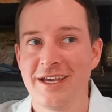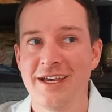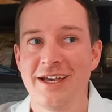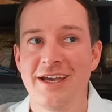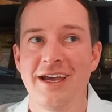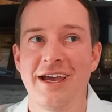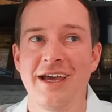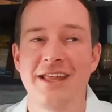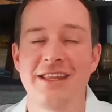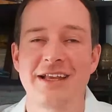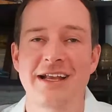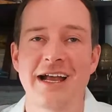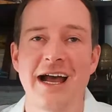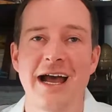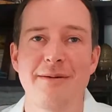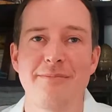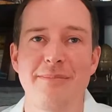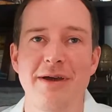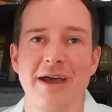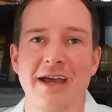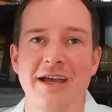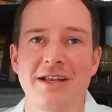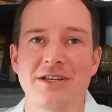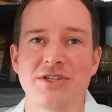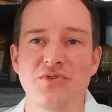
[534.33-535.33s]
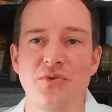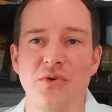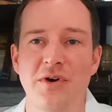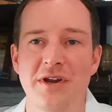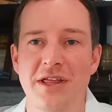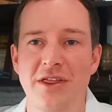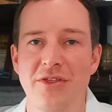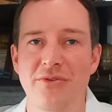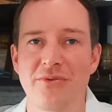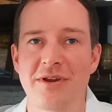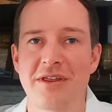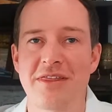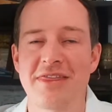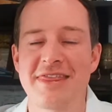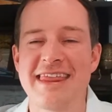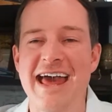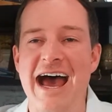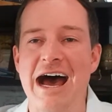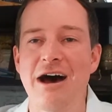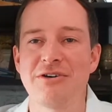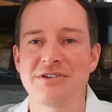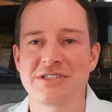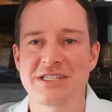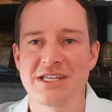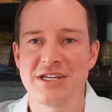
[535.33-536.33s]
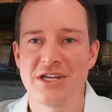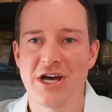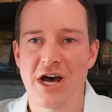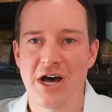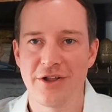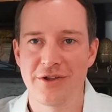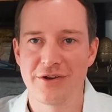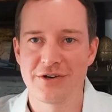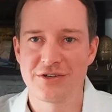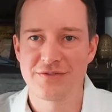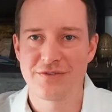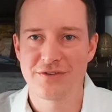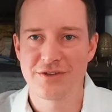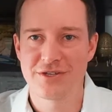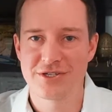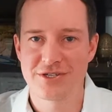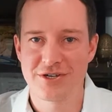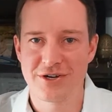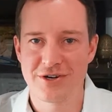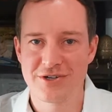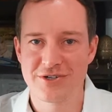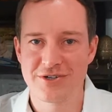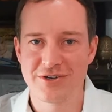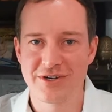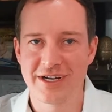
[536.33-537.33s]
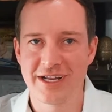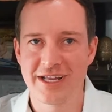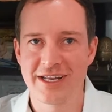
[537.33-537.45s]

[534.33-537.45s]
and the guy paid twenty three thousand dollars for the surgery.